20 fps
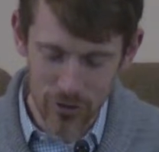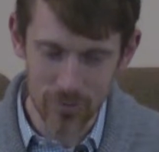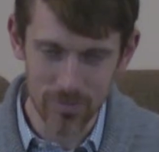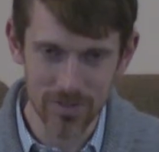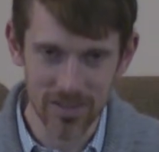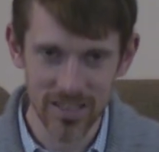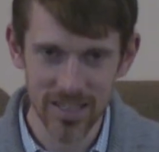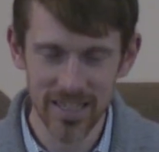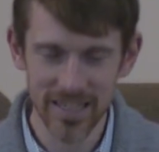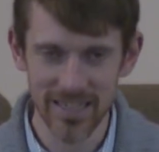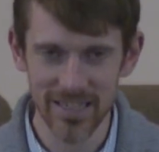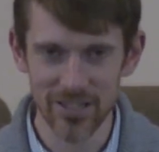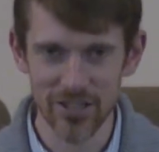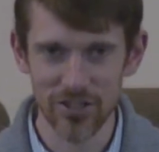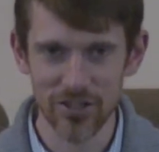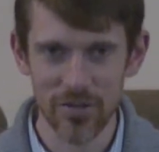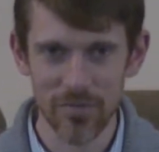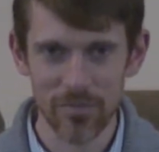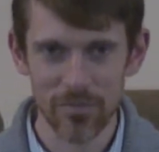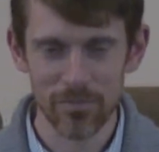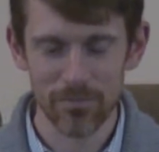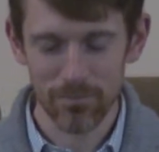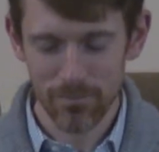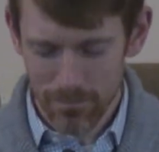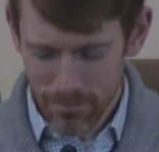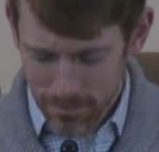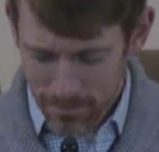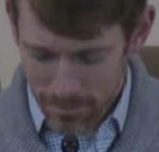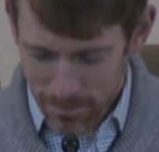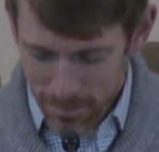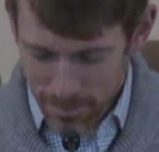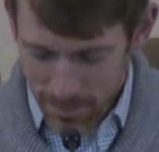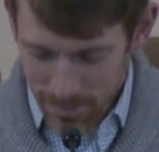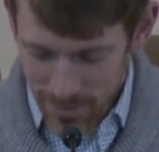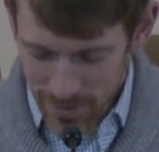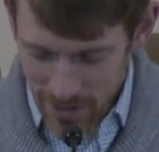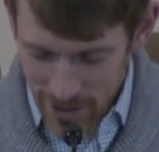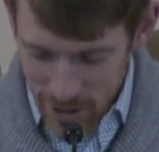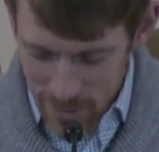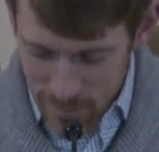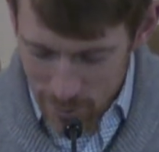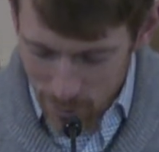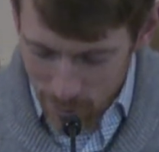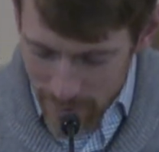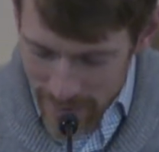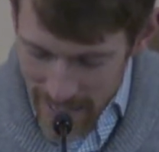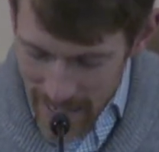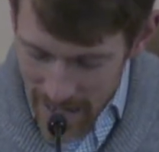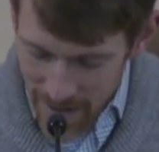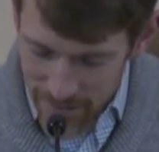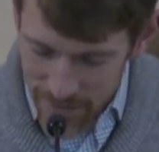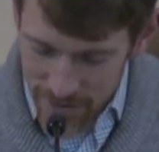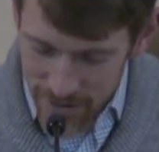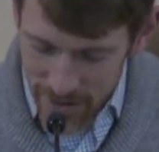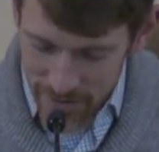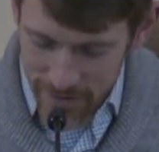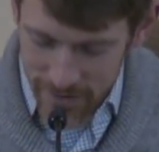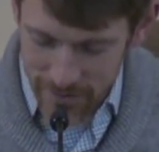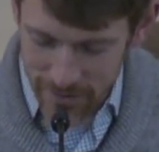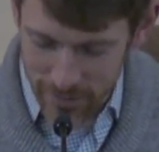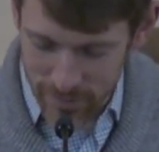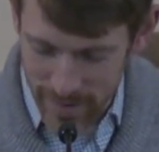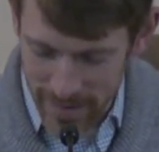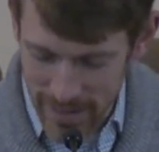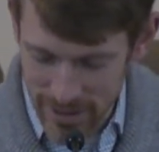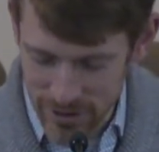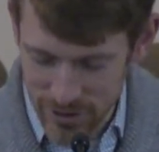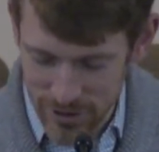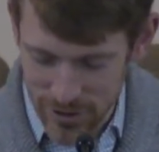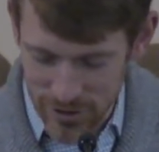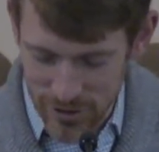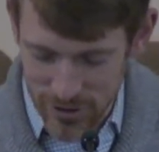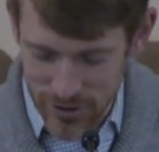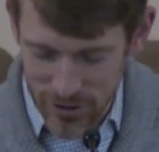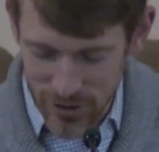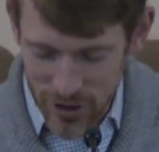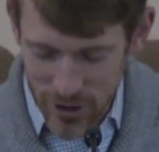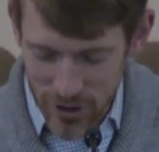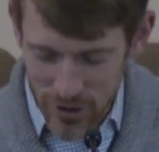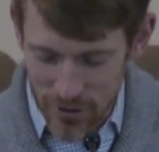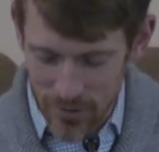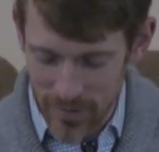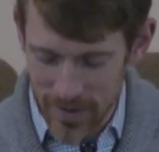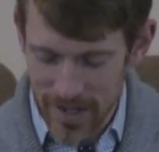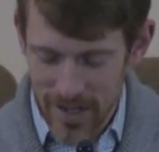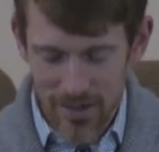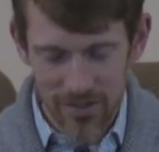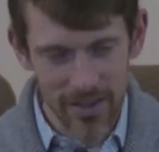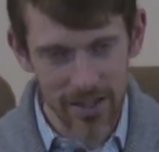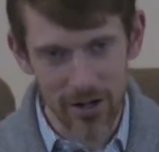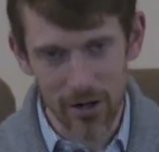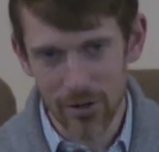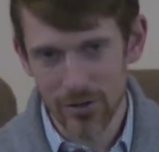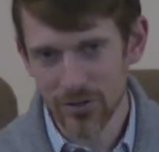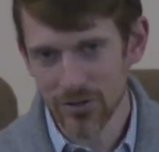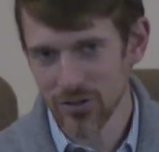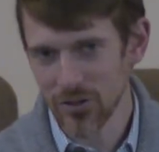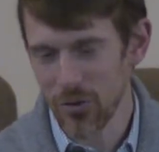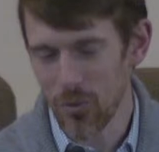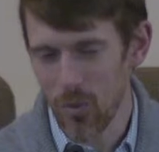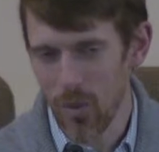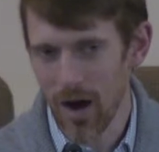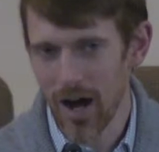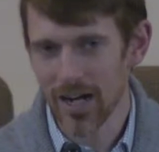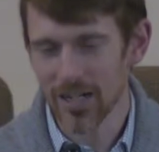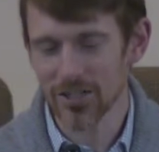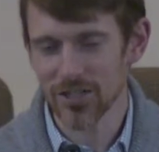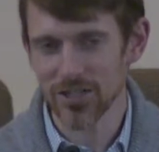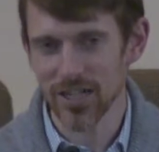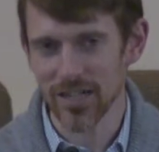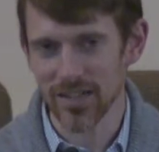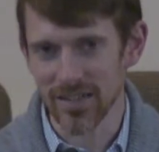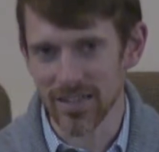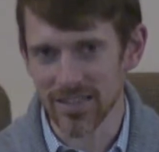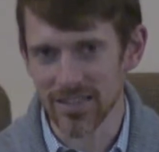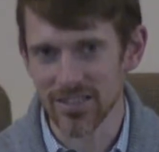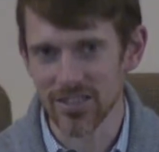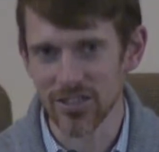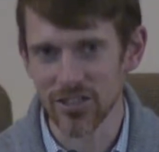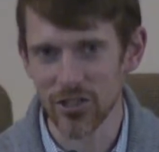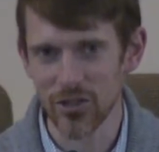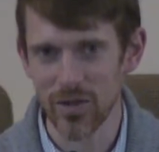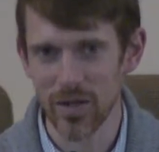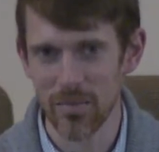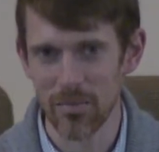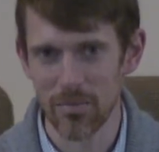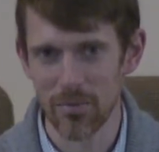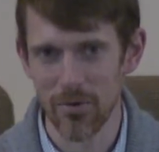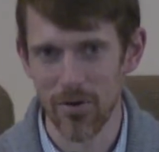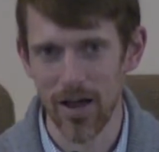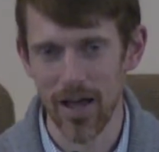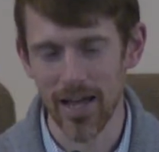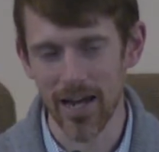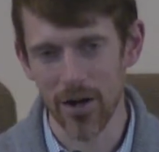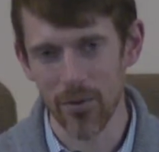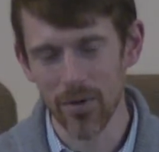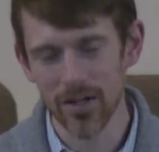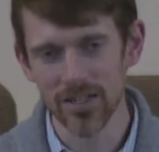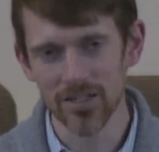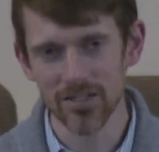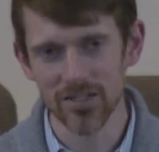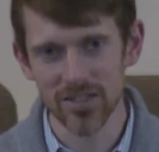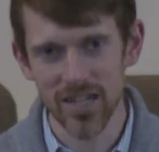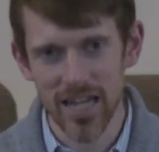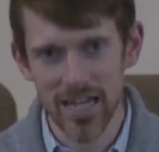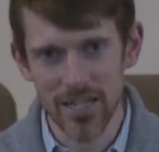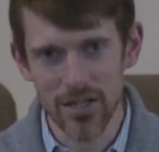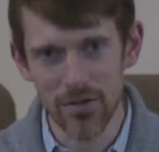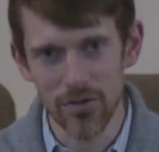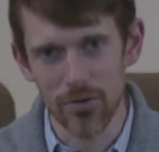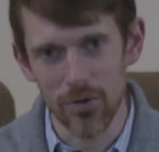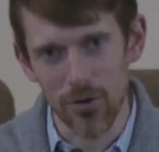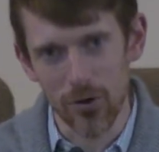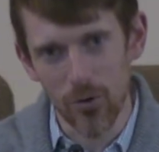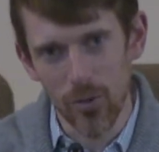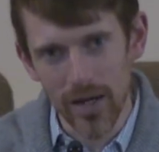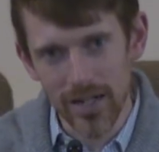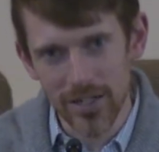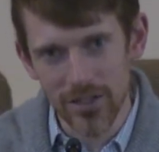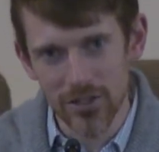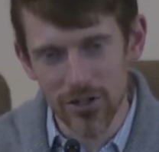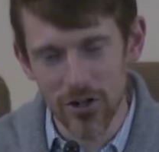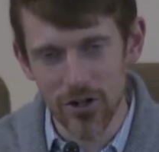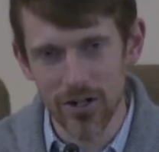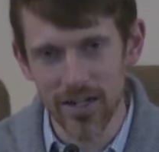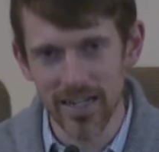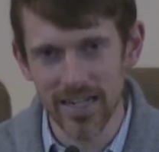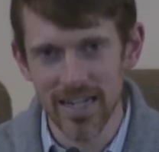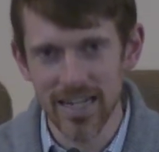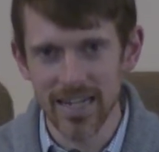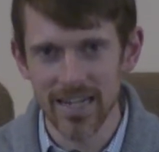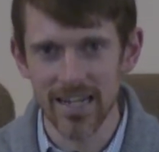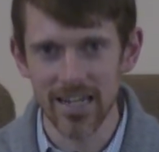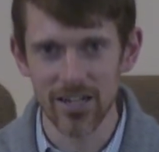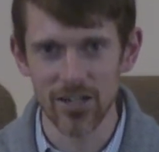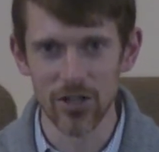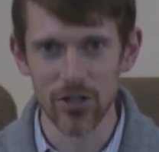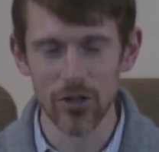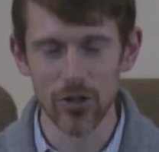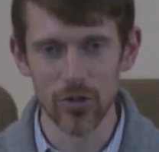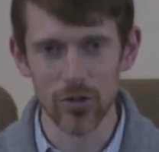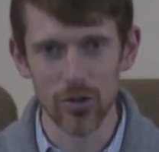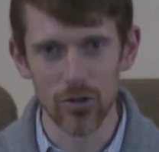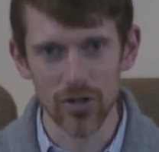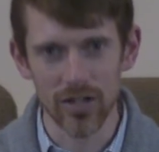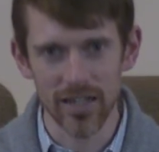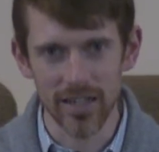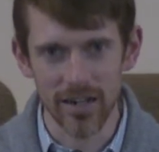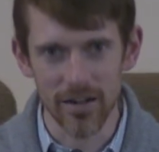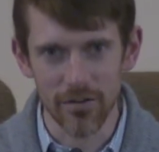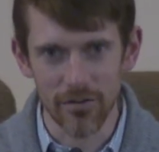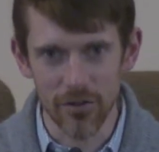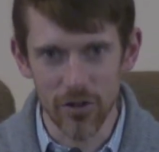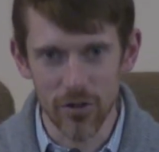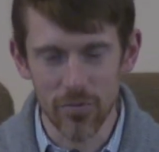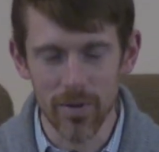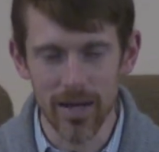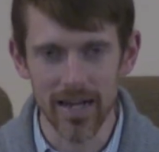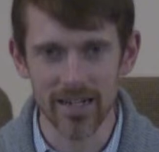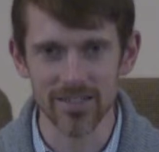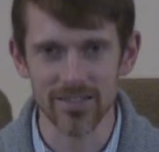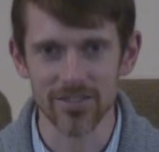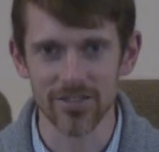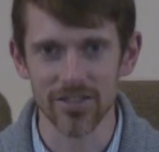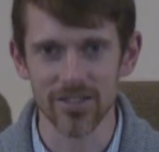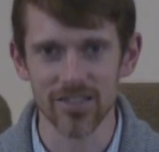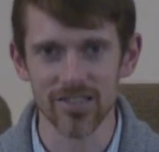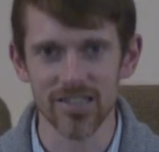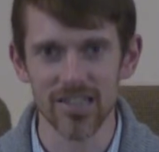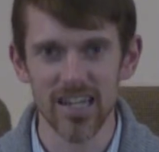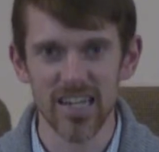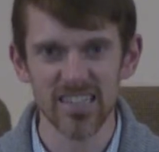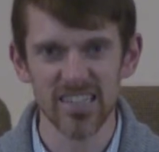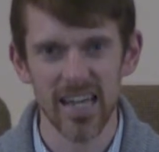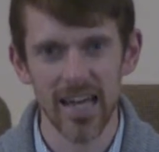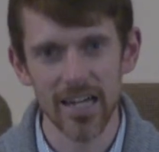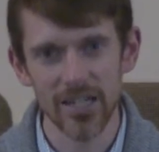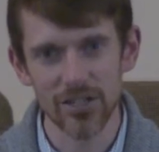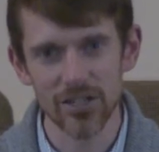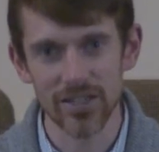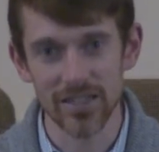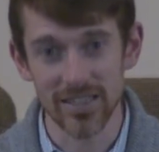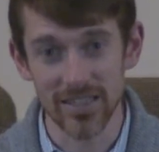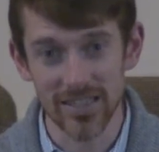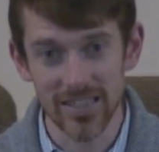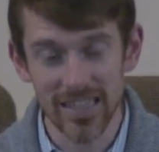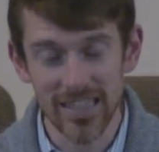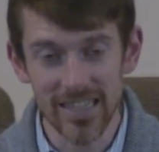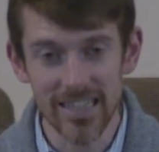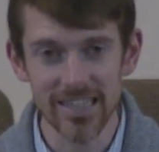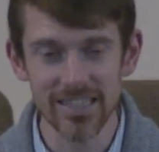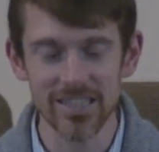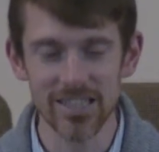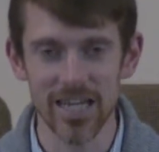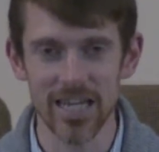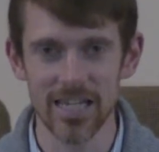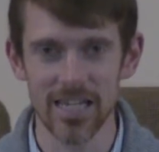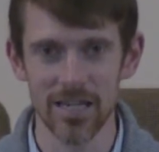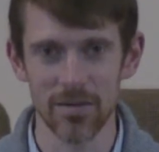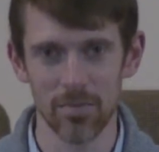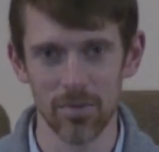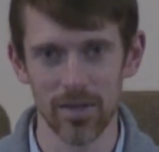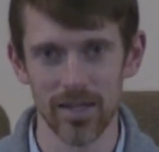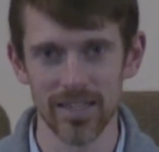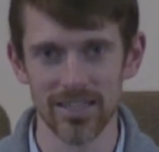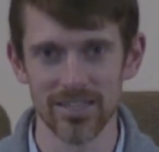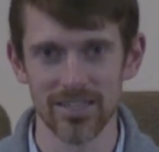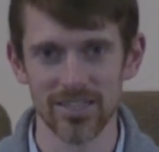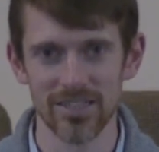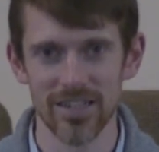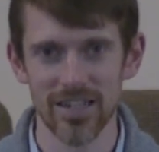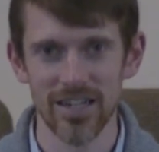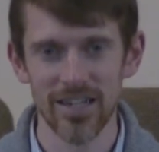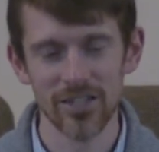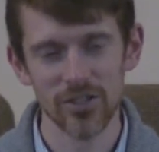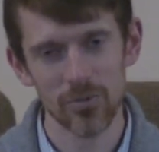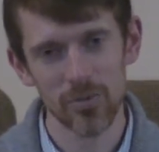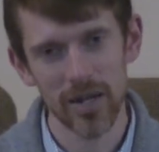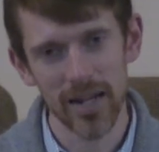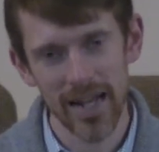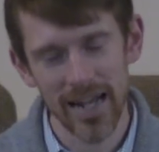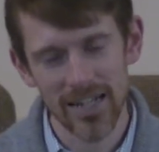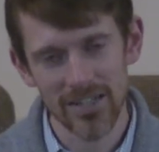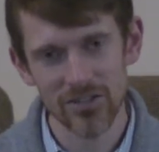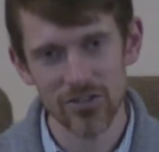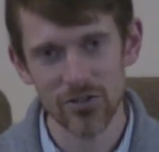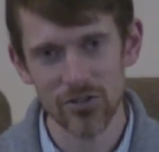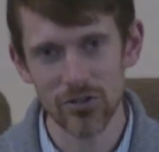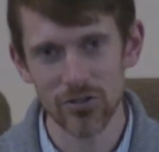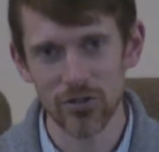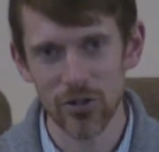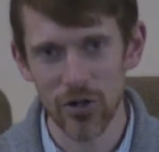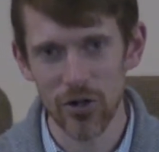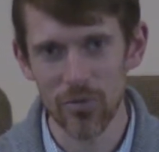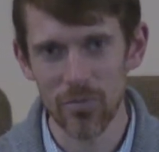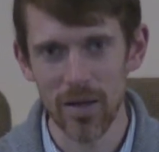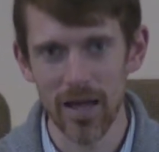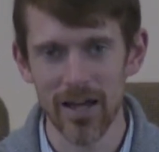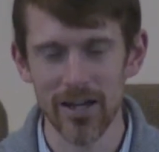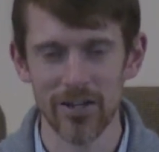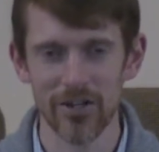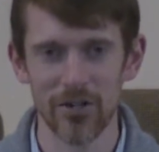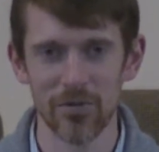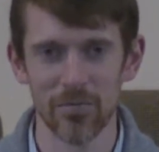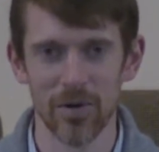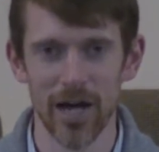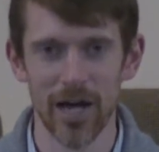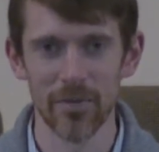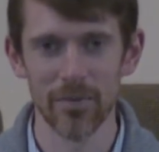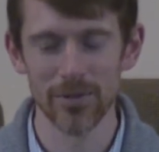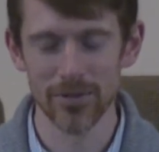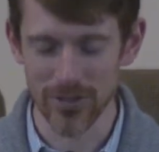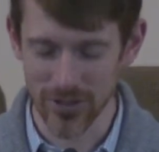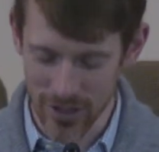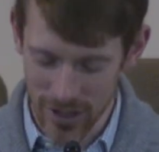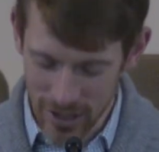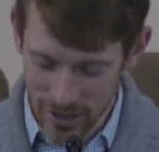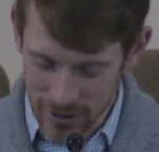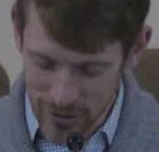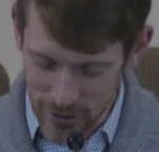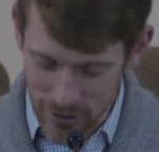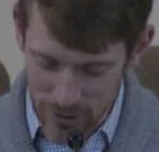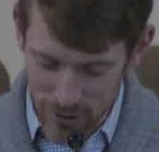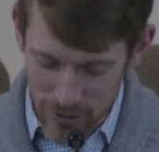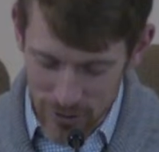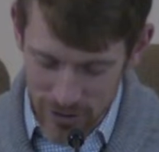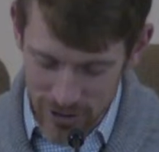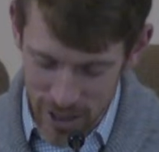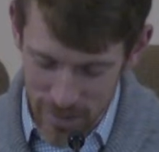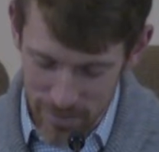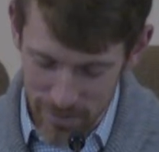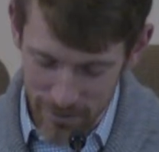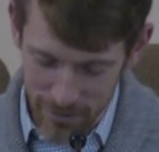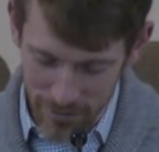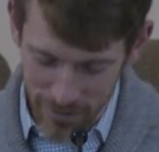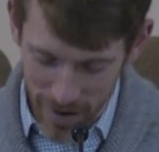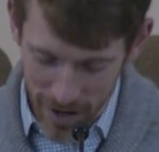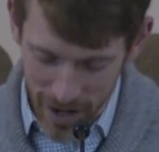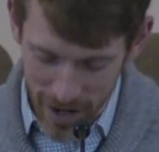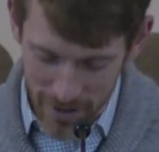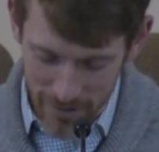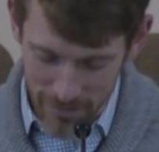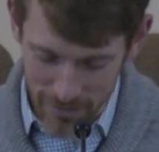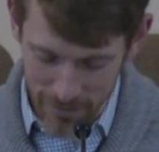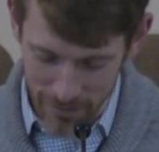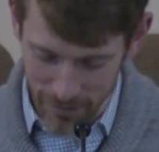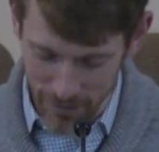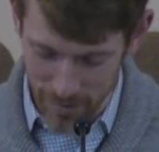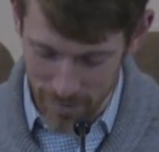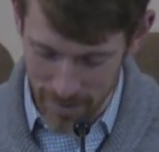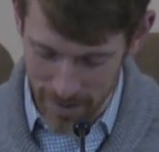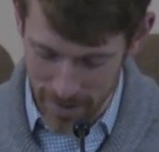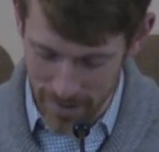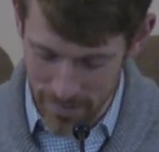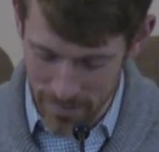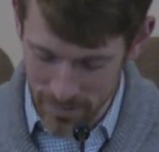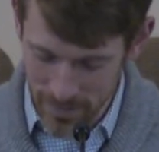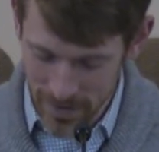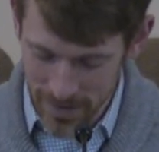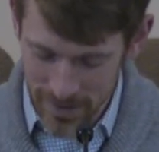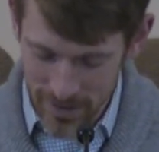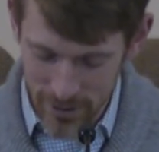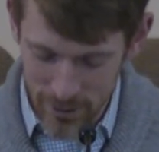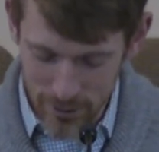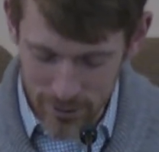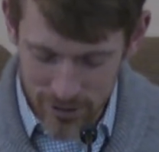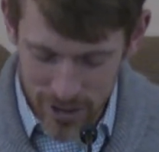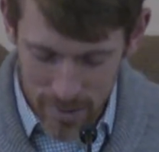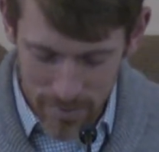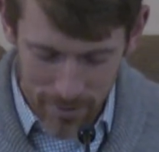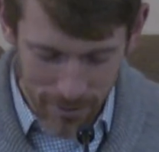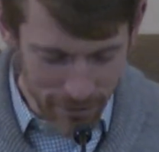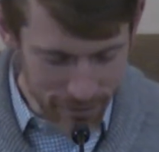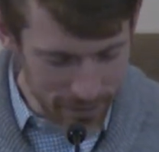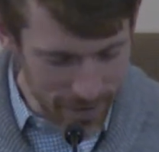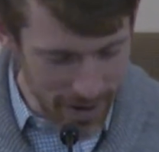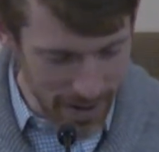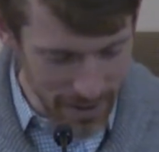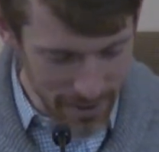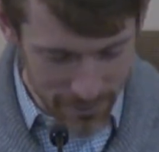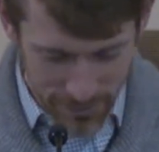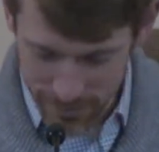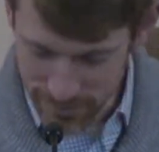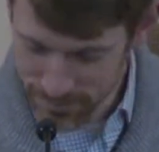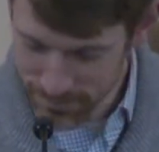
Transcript: him teach. But we have enough information to know they'd also watched and listened to him pray. And I want to just take you through a quick journey in Luke, looking at a few passages to actually see this taking place. So I'm going to ask you to turn back in your Bibles to Luke chapter 5 for a minute. Luke chapter 5,